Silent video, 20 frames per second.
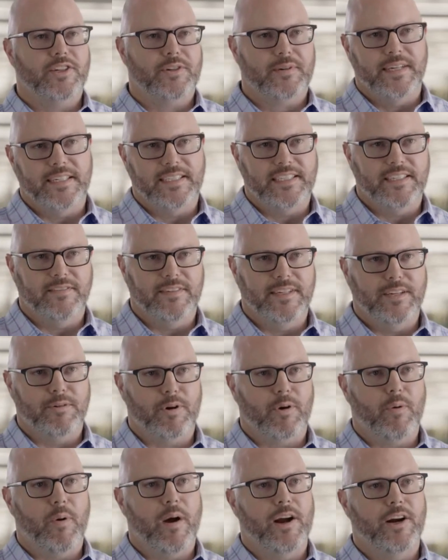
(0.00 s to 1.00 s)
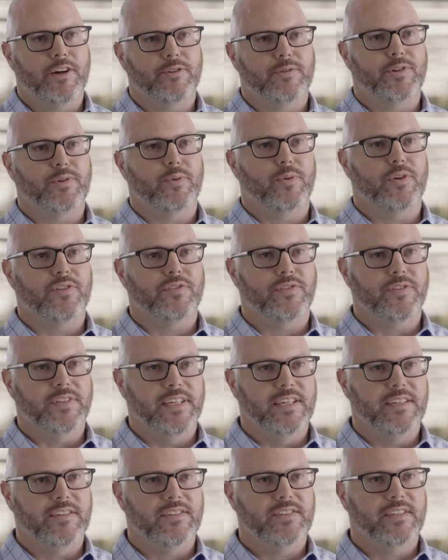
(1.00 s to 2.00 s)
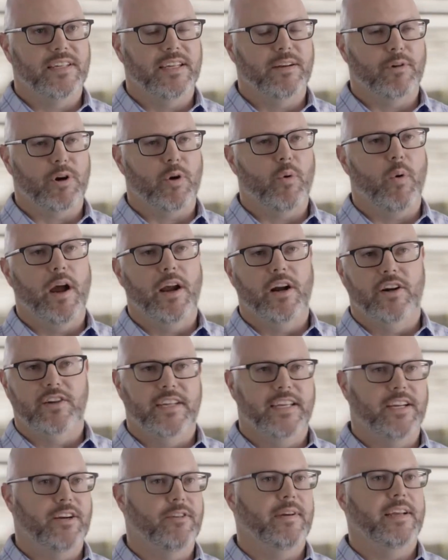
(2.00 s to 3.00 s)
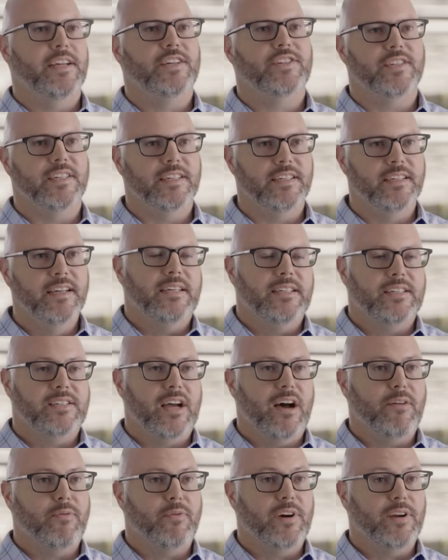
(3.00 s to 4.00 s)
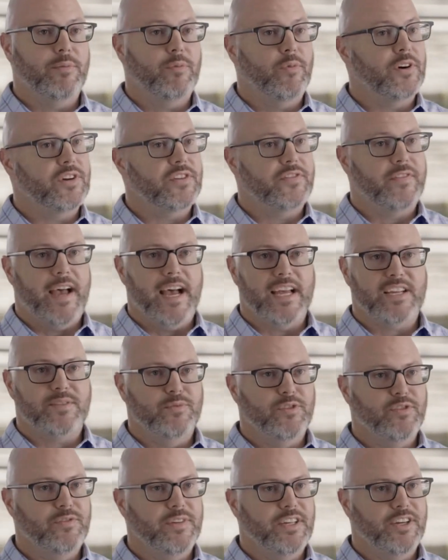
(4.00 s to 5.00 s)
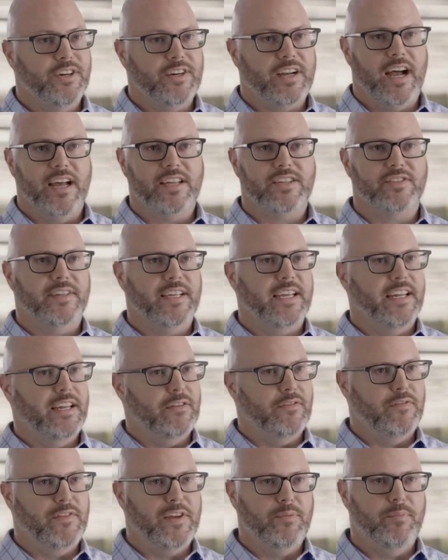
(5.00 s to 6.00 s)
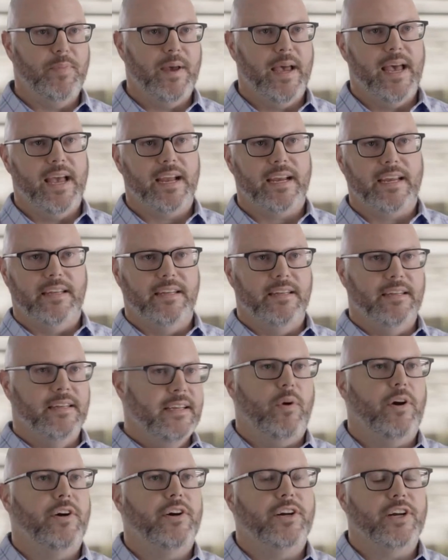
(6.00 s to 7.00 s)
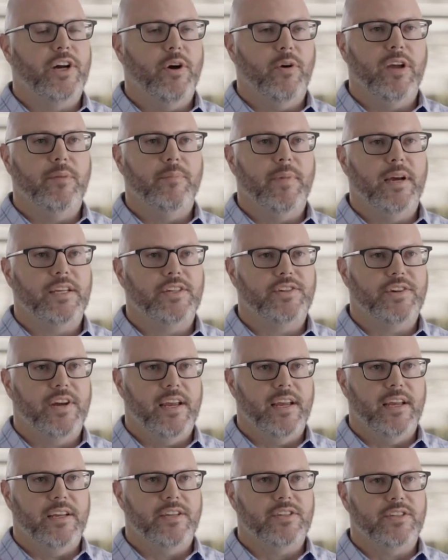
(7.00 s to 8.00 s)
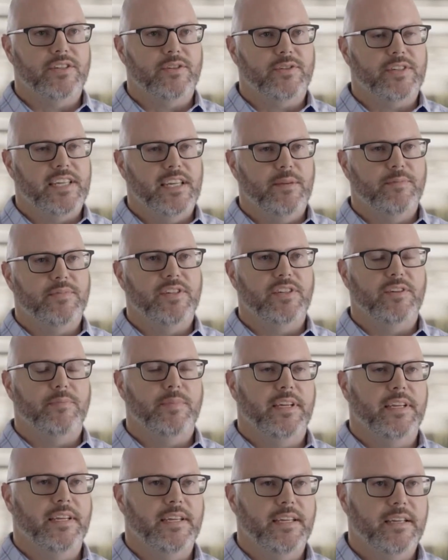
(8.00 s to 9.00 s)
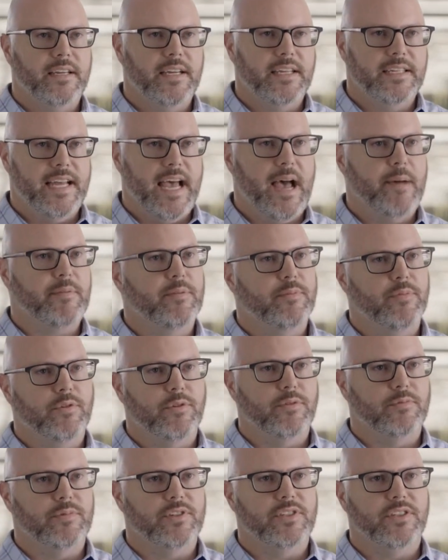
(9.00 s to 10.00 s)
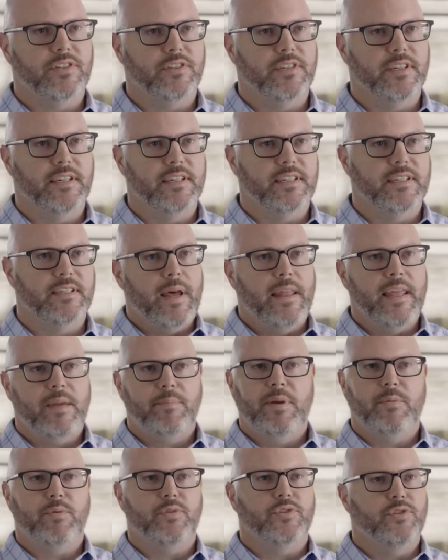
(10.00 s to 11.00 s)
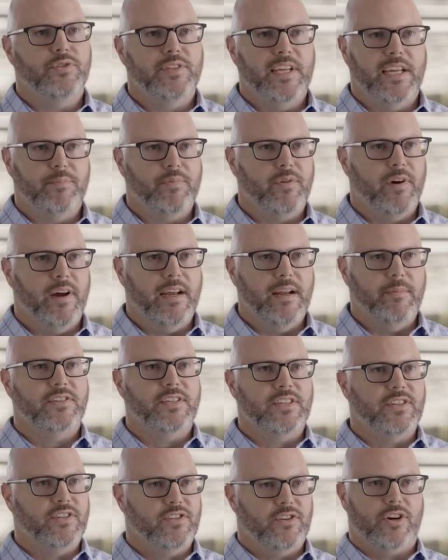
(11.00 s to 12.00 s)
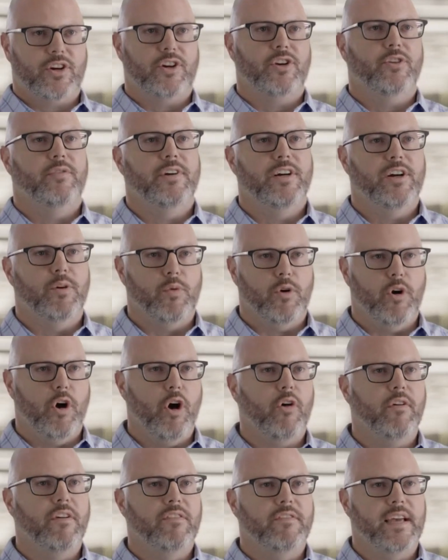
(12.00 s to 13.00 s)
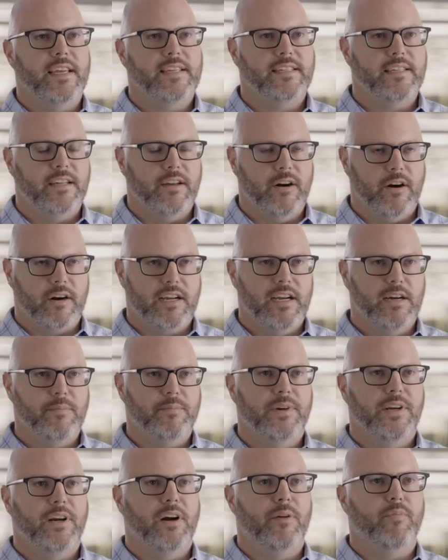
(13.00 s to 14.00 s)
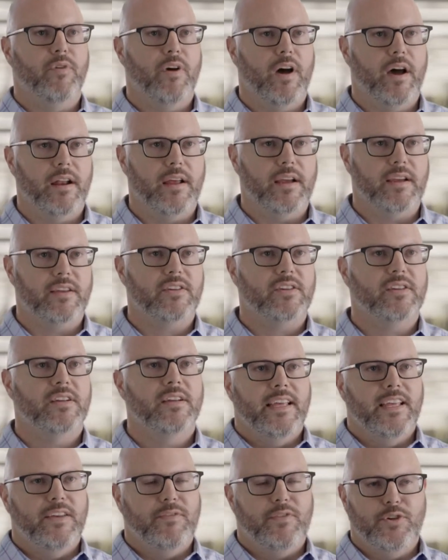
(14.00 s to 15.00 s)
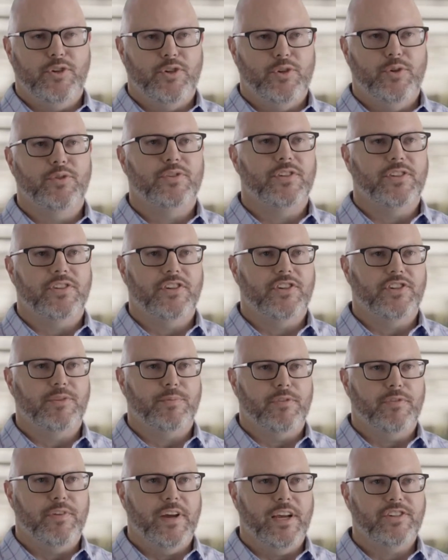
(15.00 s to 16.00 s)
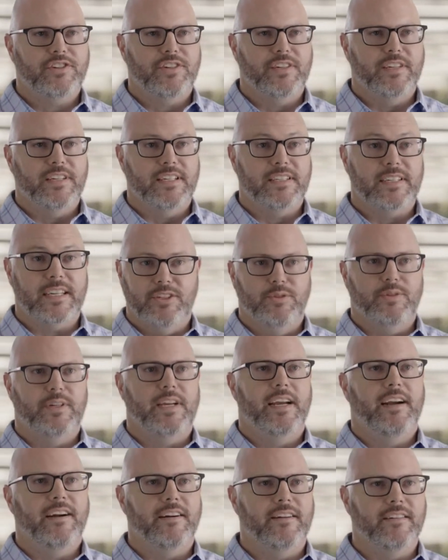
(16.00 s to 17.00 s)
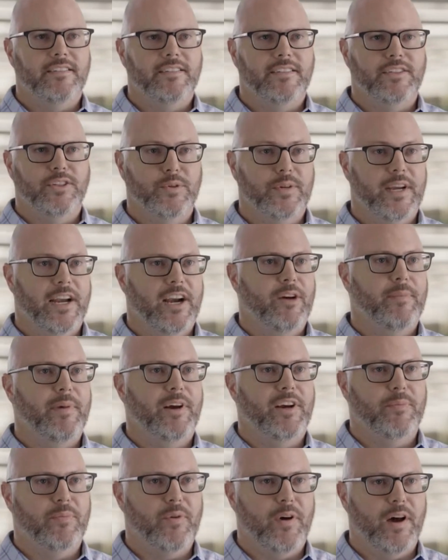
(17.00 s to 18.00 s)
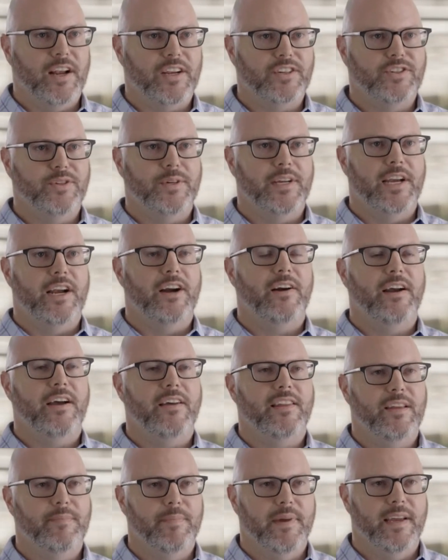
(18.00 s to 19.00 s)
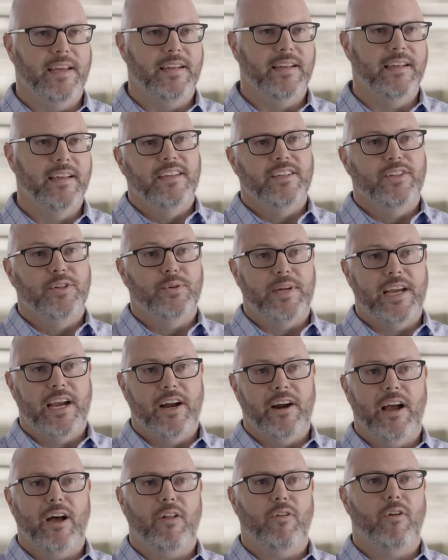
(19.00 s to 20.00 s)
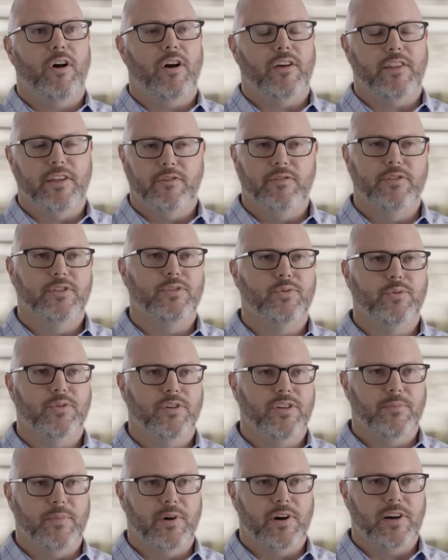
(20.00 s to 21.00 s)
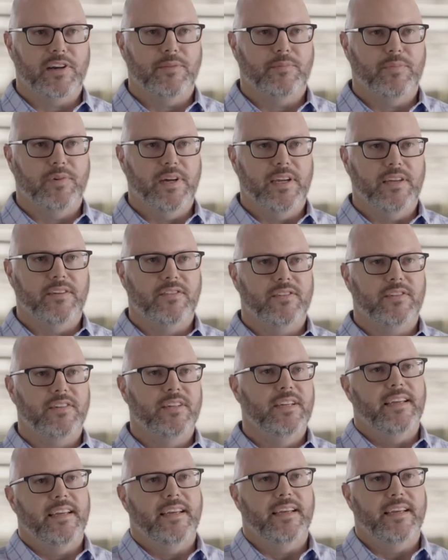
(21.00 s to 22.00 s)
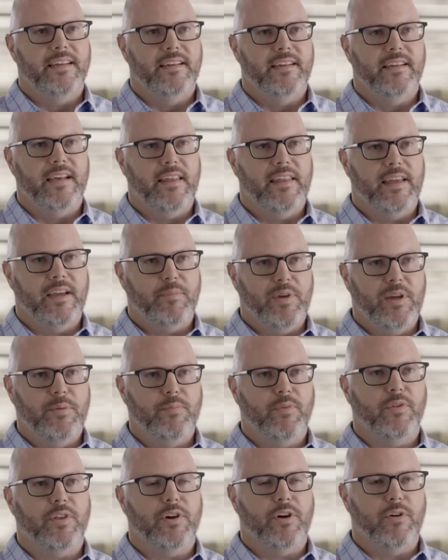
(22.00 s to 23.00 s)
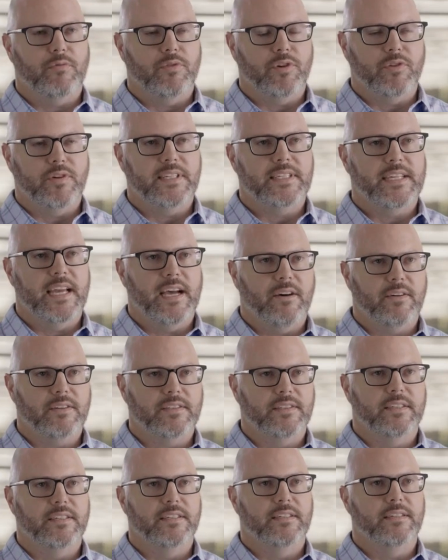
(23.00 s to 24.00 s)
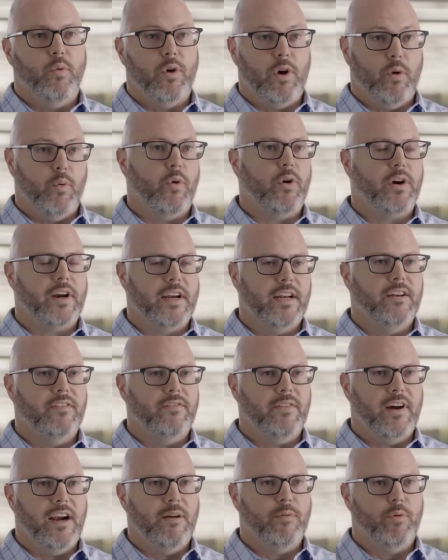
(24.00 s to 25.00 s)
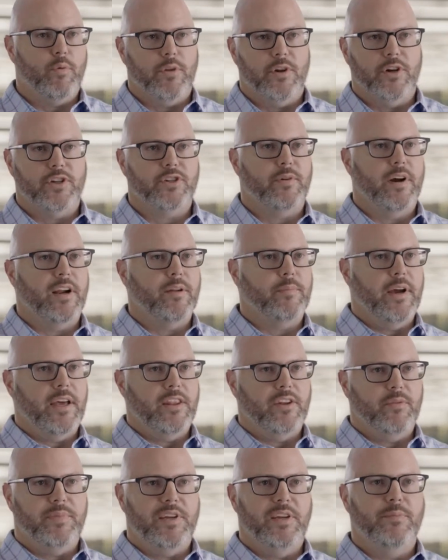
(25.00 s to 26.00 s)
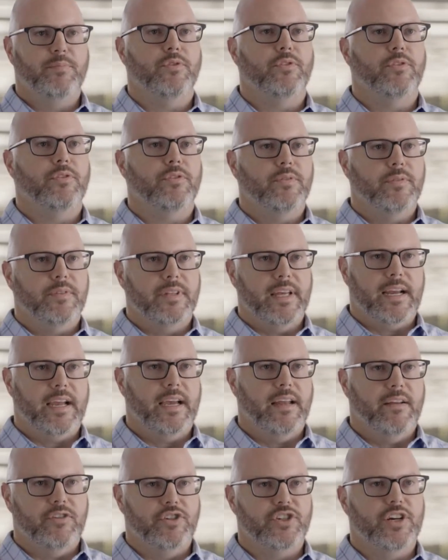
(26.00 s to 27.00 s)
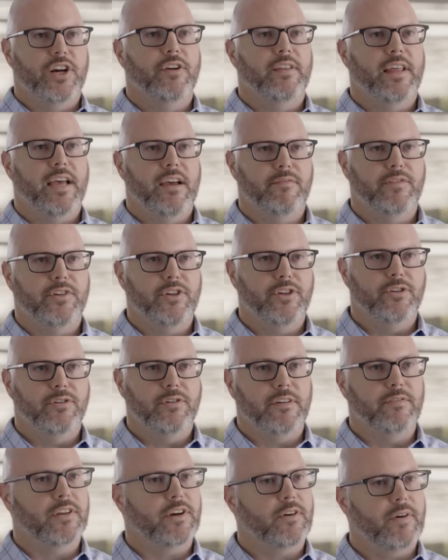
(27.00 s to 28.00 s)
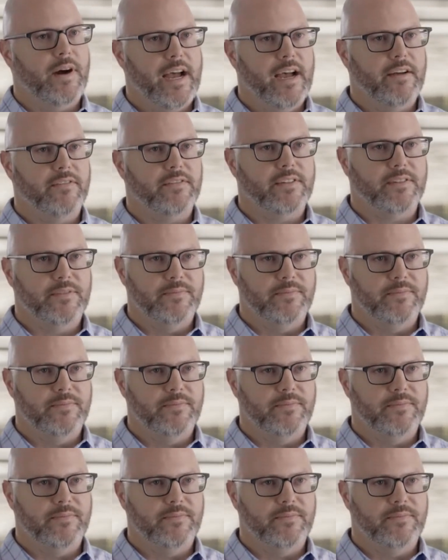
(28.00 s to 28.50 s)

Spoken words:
creativity, it requires resourcefulness, it requires iteration. And software anymore is fast moving. You're constantly getting feedback and where you're going might change. And so teams need to be adaptable and resilient. But I think people do take pride. This is our career. We're all invested in our company, our products. And if you choose this as your profession, do you care? Do you care about your products? Do you care how they made? Do you care how long they'll endure in the marketplace? And I think people that are really talented want to work in an environment where they're surrounded by other people that kind of share that view of the craft.